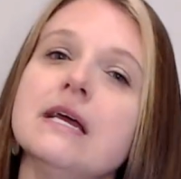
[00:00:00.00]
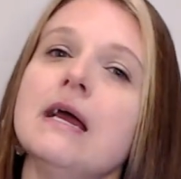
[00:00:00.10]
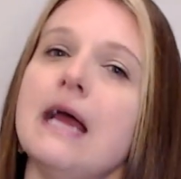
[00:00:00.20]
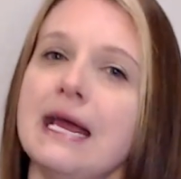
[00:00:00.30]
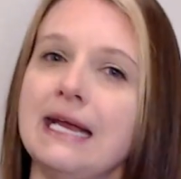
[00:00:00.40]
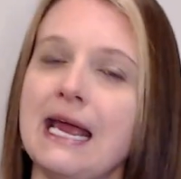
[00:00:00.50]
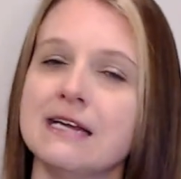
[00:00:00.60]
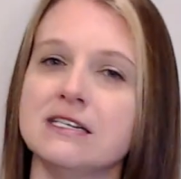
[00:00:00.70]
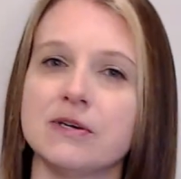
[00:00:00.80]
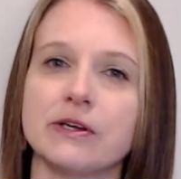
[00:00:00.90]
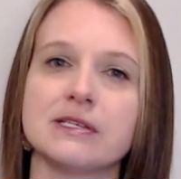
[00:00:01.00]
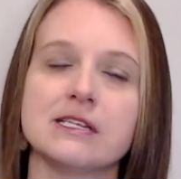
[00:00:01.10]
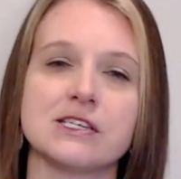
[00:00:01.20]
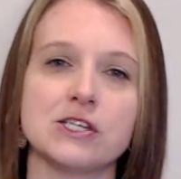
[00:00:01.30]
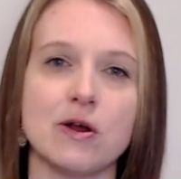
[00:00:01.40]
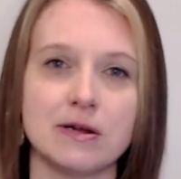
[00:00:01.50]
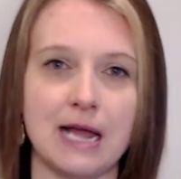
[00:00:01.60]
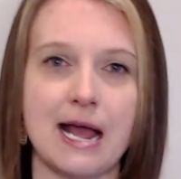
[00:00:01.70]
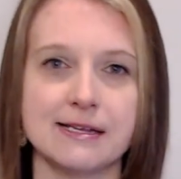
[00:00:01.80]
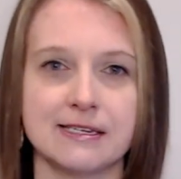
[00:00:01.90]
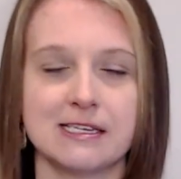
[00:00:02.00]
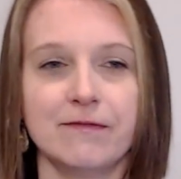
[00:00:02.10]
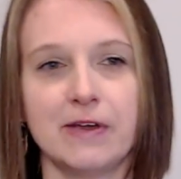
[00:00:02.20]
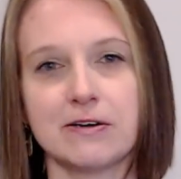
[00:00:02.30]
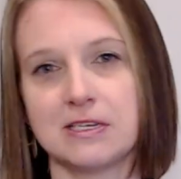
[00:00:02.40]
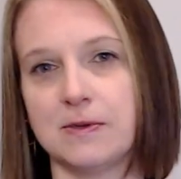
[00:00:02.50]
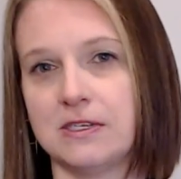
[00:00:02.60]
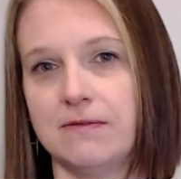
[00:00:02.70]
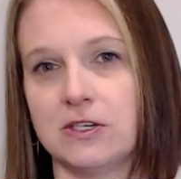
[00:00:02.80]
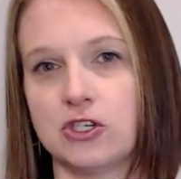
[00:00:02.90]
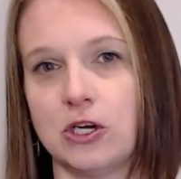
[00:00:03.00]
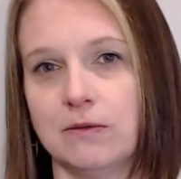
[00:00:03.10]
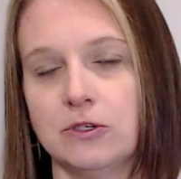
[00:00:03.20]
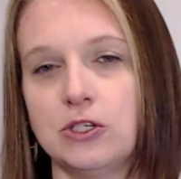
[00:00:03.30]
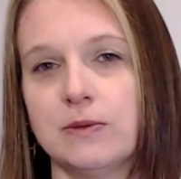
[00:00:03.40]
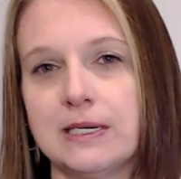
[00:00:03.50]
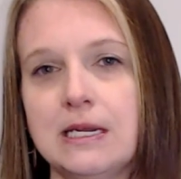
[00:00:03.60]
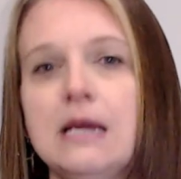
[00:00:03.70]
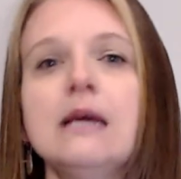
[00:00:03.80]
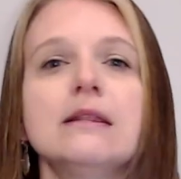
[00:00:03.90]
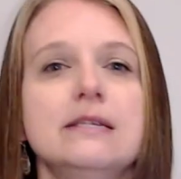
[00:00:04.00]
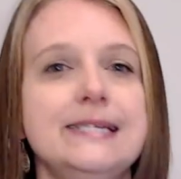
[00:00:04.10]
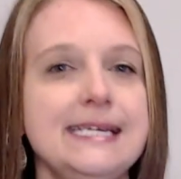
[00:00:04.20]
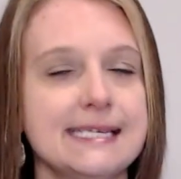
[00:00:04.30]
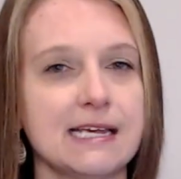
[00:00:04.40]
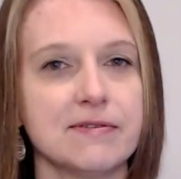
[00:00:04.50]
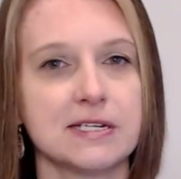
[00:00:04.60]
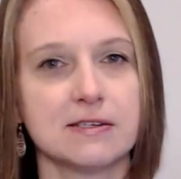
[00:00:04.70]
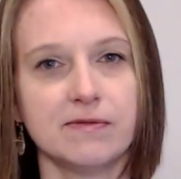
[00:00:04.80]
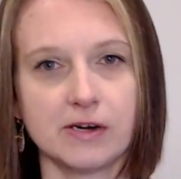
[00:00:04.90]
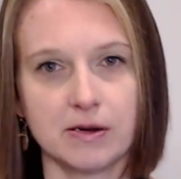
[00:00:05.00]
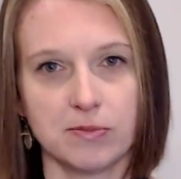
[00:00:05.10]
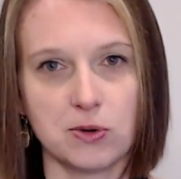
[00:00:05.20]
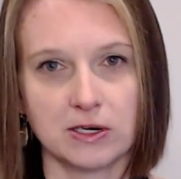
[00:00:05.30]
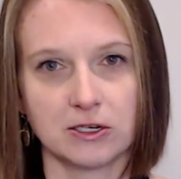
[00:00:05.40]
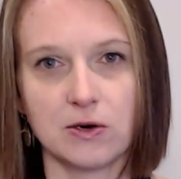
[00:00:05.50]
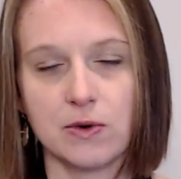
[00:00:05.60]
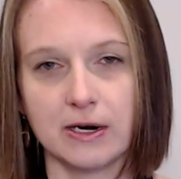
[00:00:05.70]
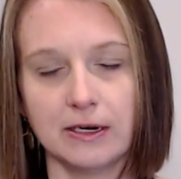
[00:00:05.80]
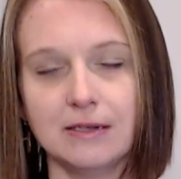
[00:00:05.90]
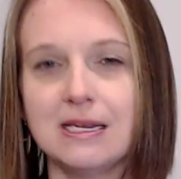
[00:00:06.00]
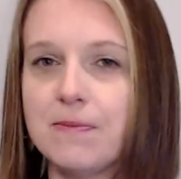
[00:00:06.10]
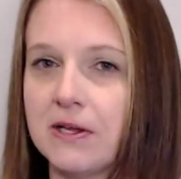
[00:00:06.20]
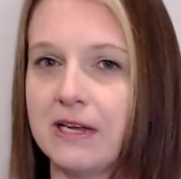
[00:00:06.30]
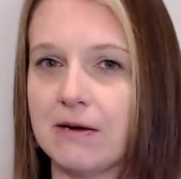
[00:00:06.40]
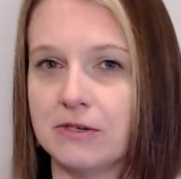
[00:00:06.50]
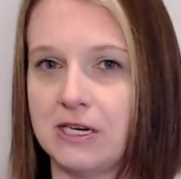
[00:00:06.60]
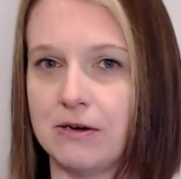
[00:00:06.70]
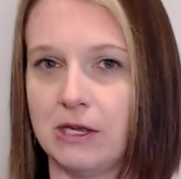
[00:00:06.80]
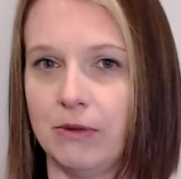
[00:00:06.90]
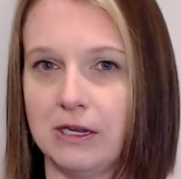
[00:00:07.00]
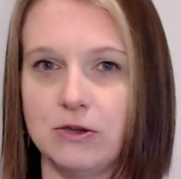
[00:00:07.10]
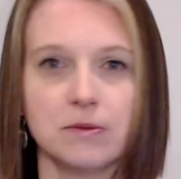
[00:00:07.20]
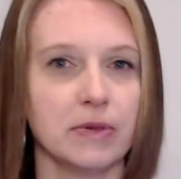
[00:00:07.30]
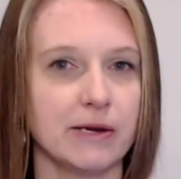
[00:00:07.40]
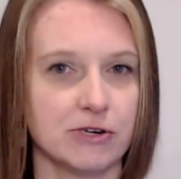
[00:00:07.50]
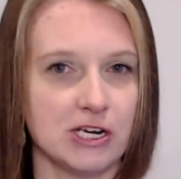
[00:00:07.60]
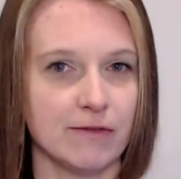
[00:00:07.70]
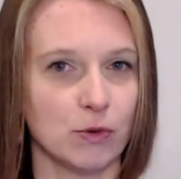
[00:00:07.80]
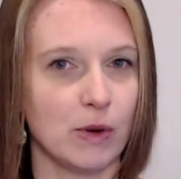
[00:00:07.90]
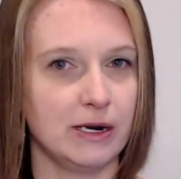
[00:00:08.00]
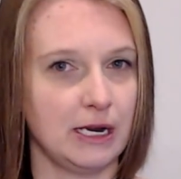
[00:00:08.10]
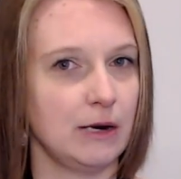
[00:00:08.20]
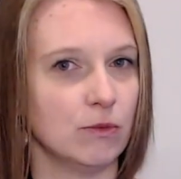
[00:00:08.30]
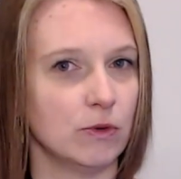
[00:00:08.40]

in handy because this song has this very specific tone to it. The D7 is a very important chord. Typically, I will tell you that you can play whichever one and it won't